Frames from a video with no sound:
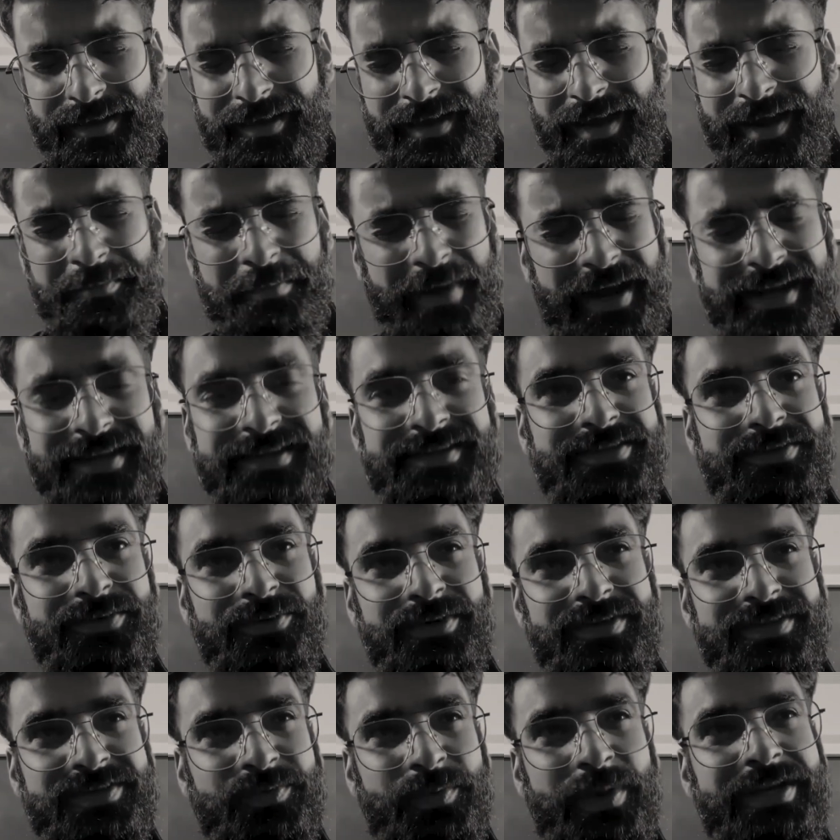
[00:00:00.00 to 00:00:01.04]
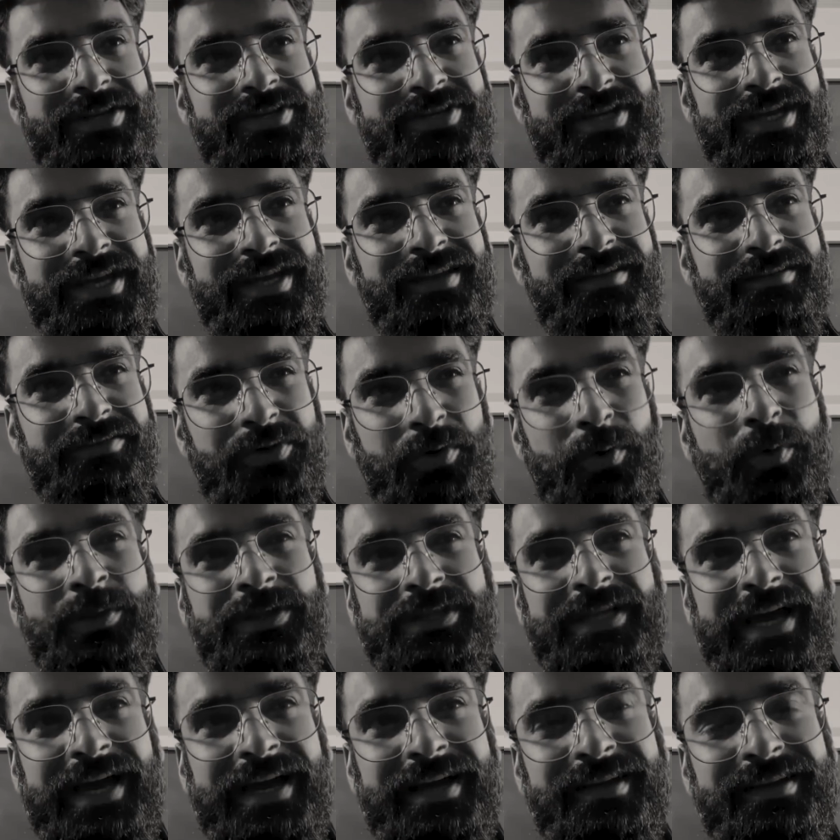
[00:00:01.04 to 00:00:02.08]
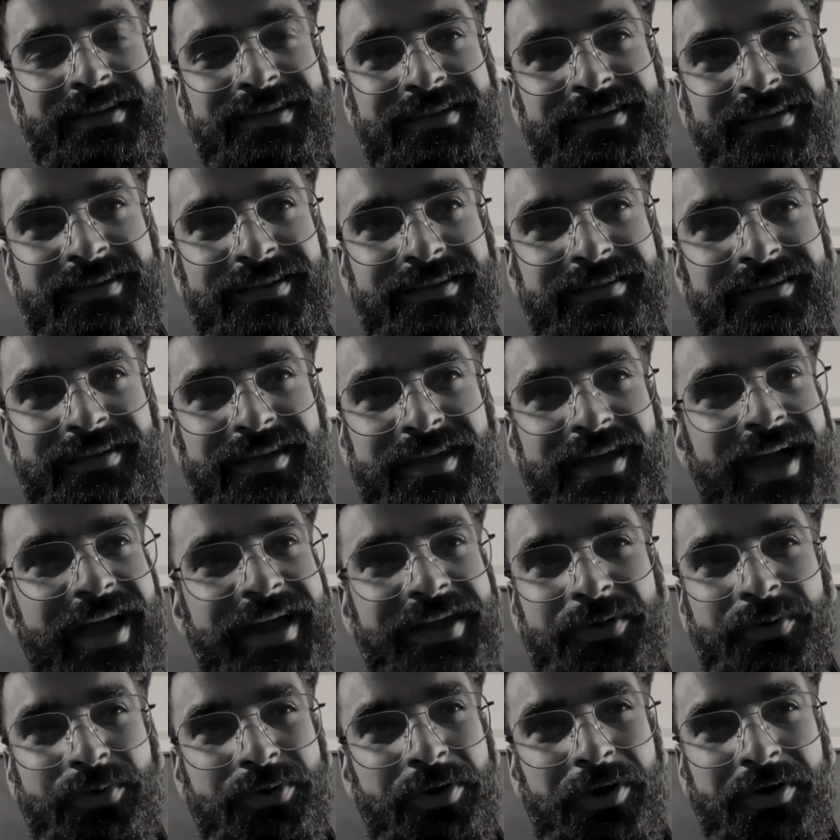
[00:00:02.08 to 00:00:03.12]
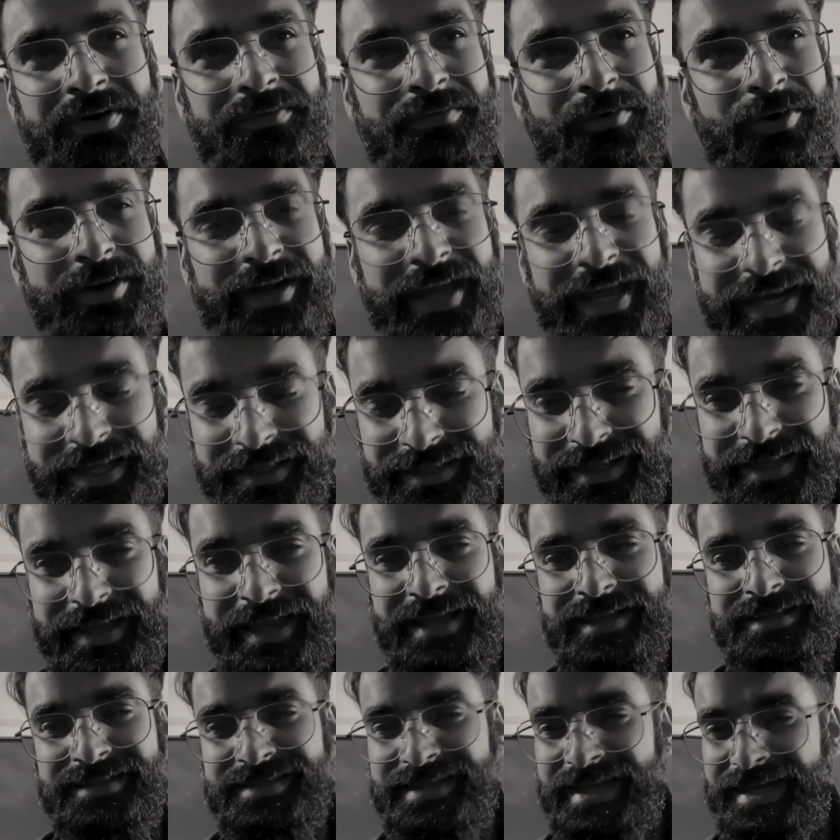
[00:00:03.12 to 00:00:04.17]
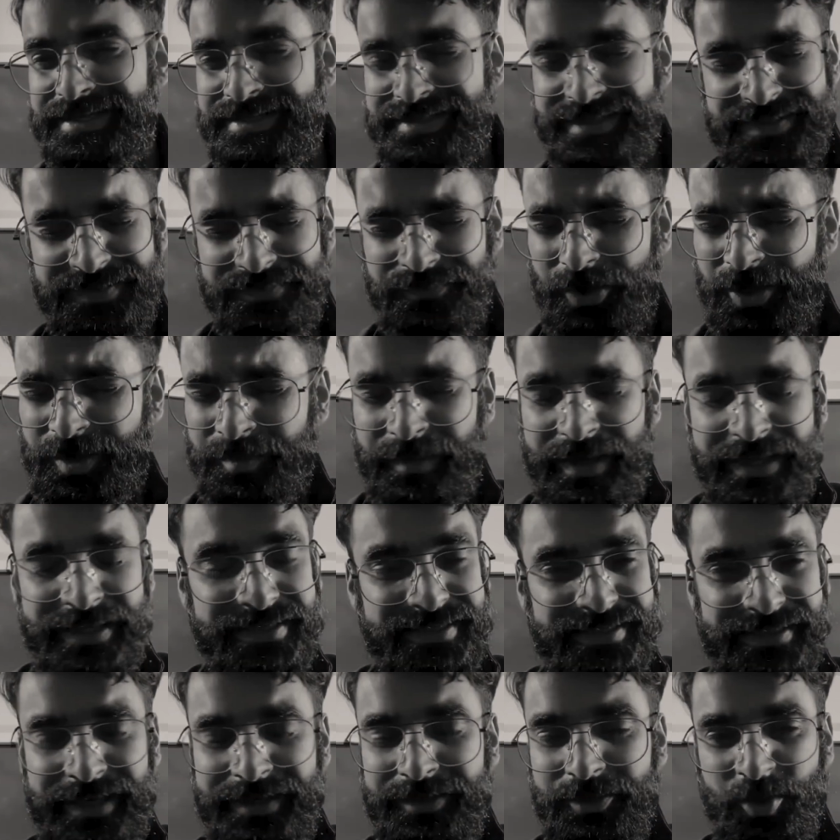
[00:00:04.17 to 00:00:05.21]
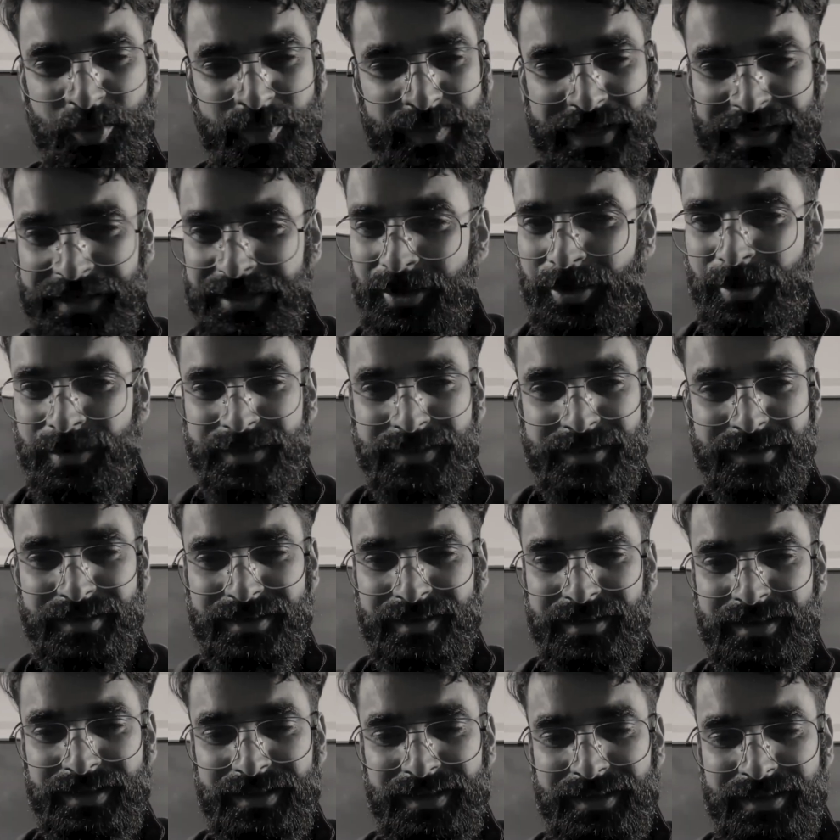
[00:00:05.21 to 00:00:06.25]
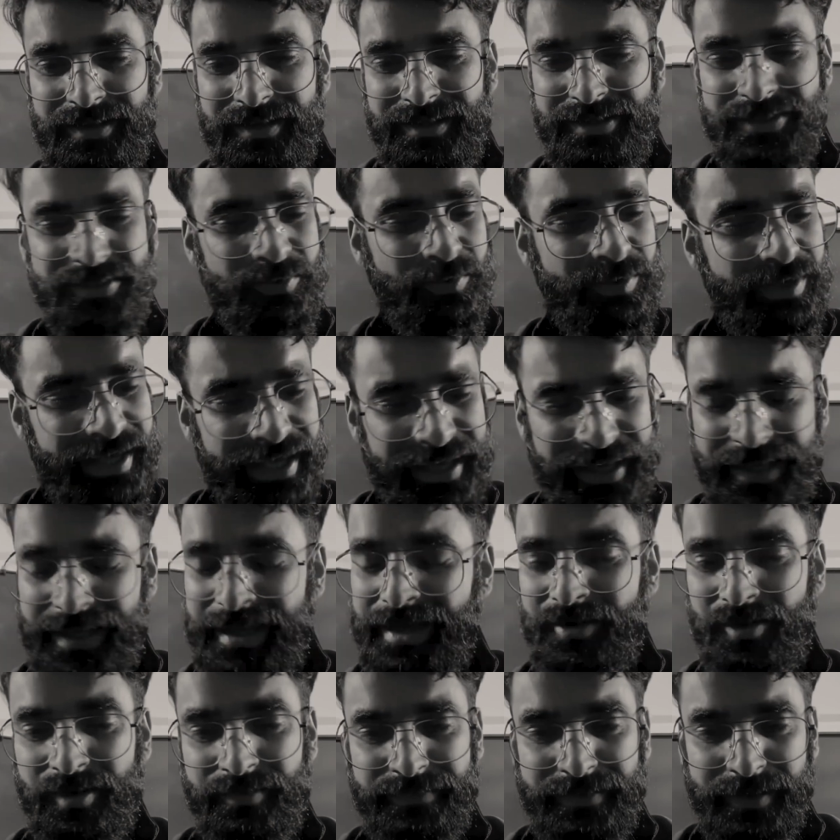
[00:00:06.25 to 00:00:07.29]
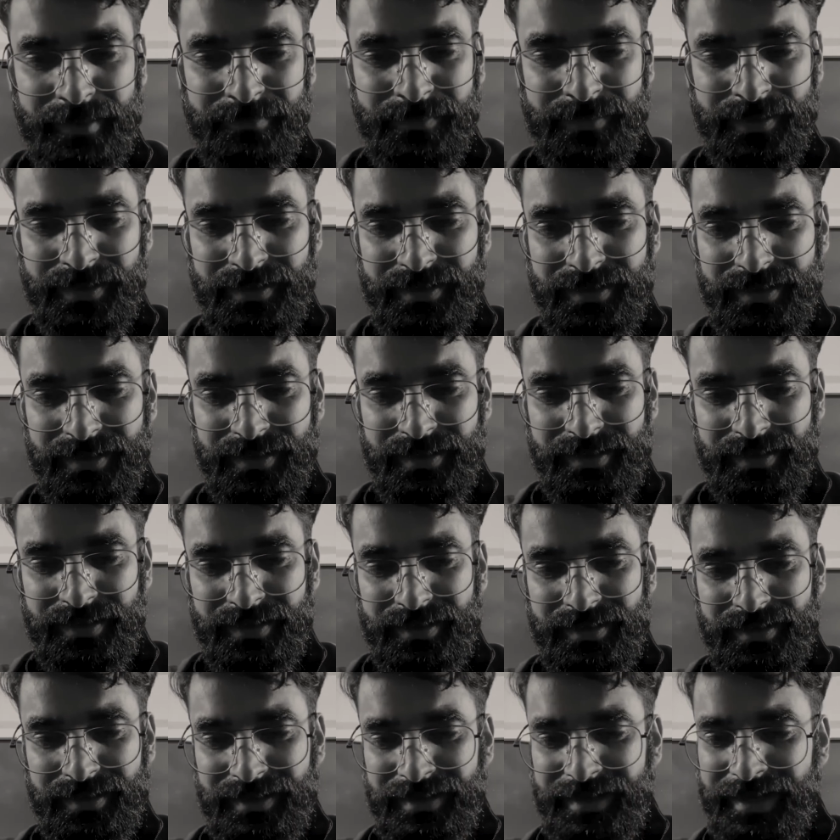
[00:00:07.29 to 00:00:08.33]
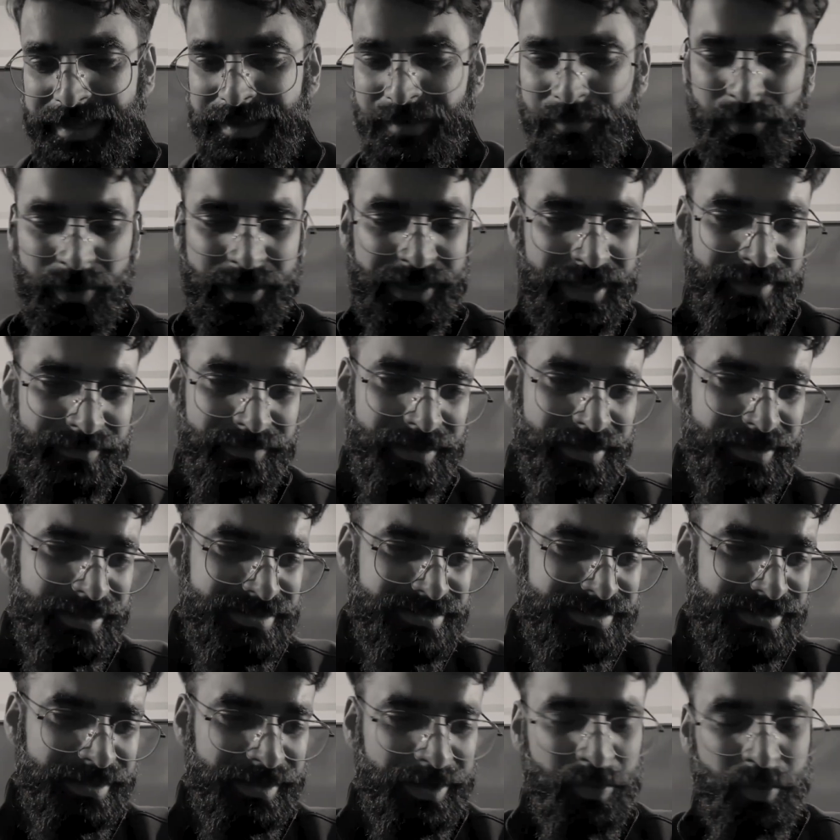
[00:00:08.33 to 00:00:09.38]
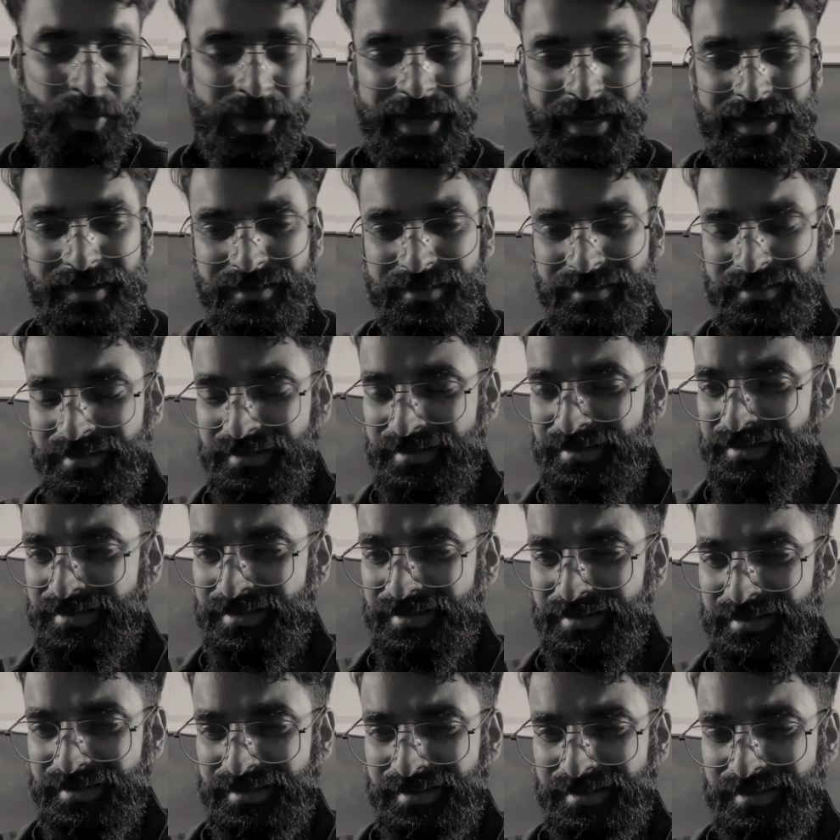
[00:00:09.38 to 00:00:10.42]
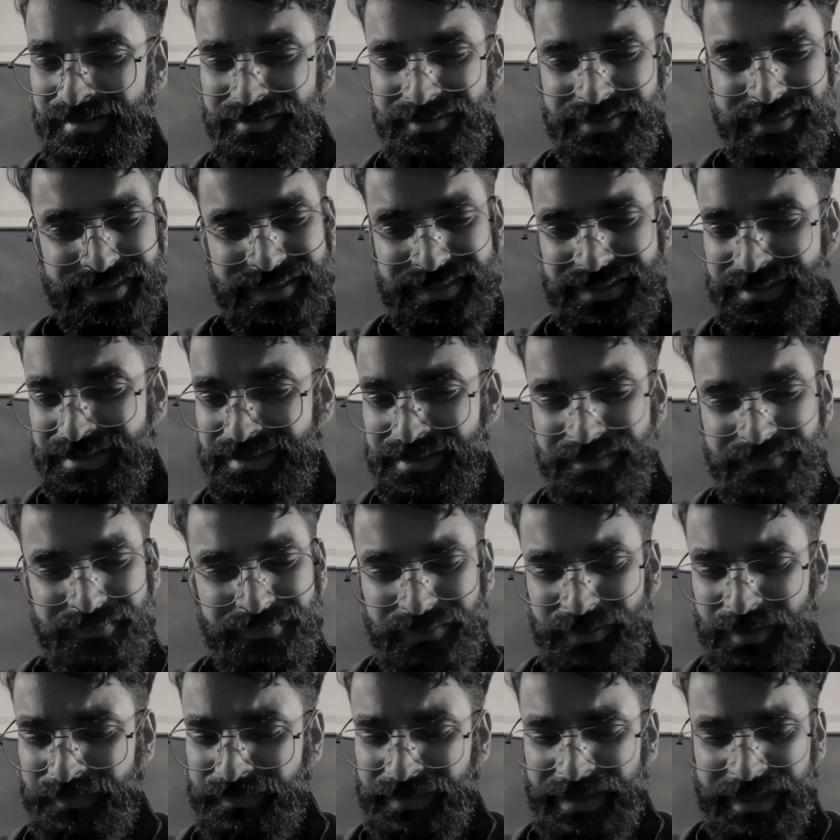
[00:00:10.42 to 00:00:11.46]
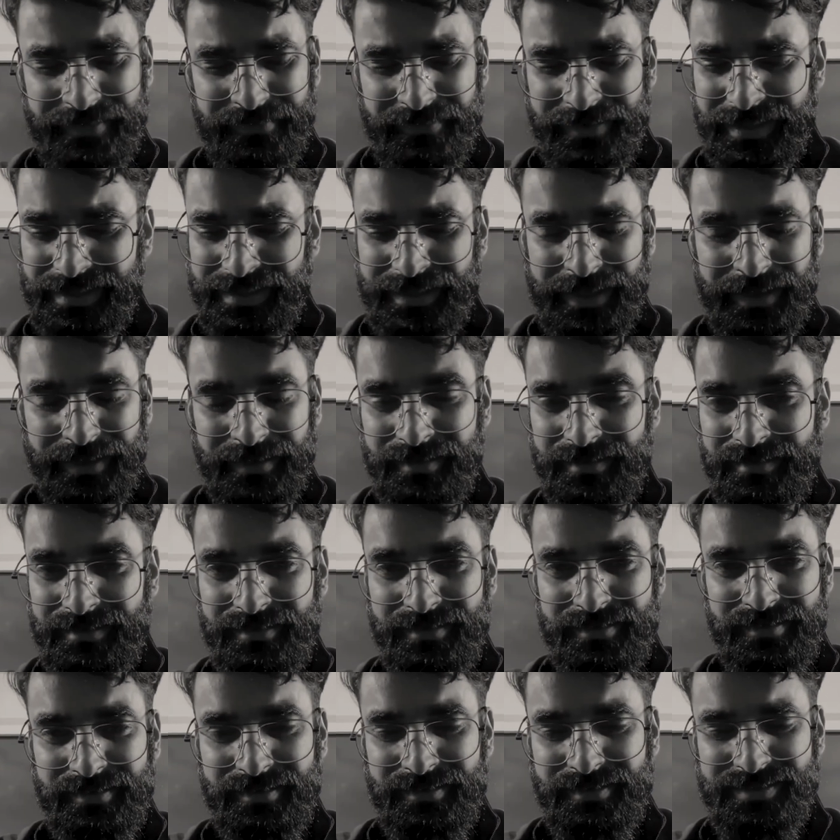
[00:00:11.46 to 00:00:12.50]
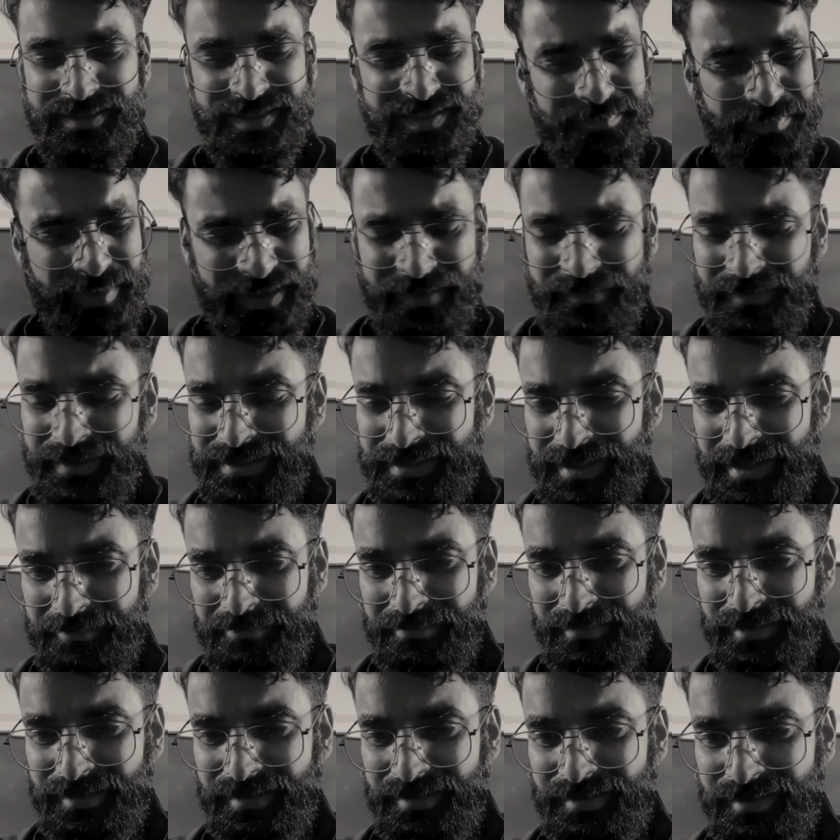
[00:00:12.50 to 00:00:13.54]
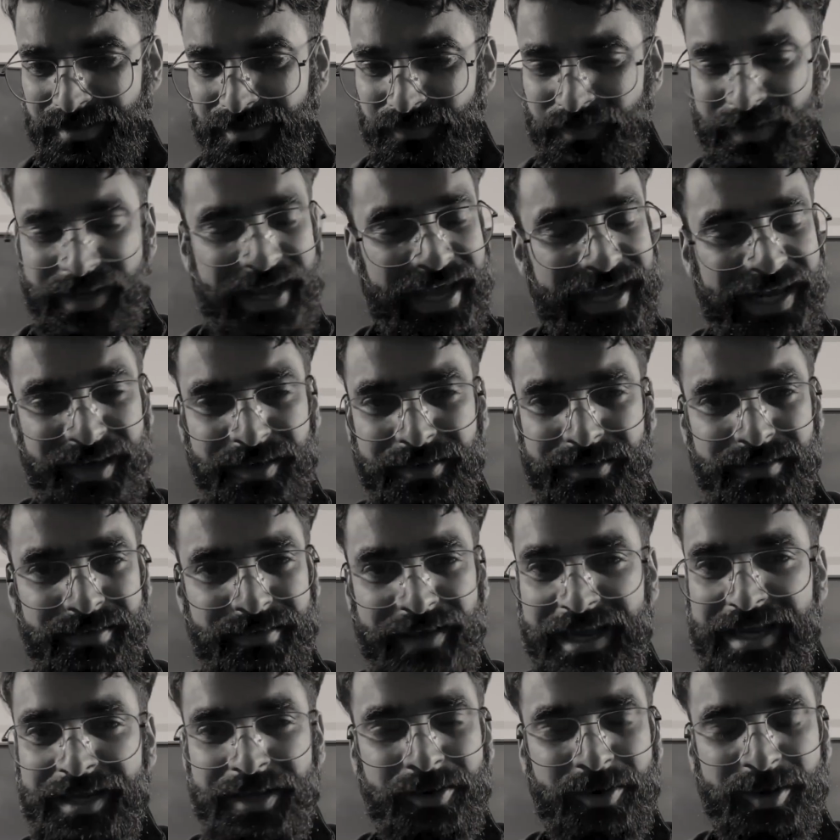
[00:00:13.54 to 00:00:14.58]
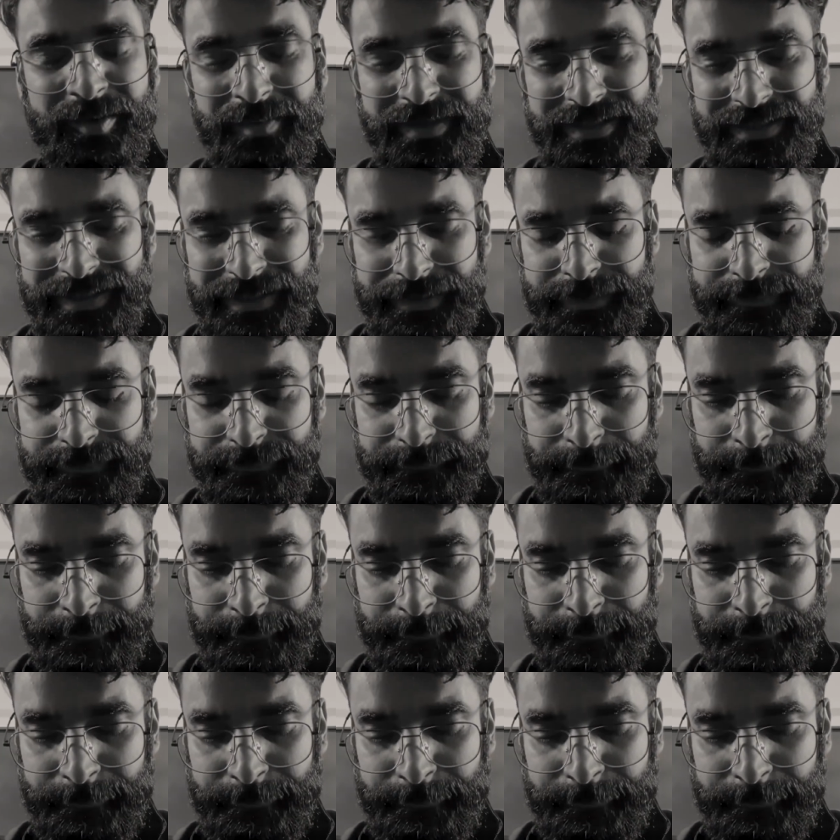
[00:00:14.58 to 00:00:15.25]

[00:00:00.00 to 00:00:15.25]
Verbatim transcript: And my dear students, when she told that, okay, I do not want anything else, I just want my son to be a doctor. So take care of him. Like whatever is required, just fulfill everything. Just be with Him when I'll, I'll not be there.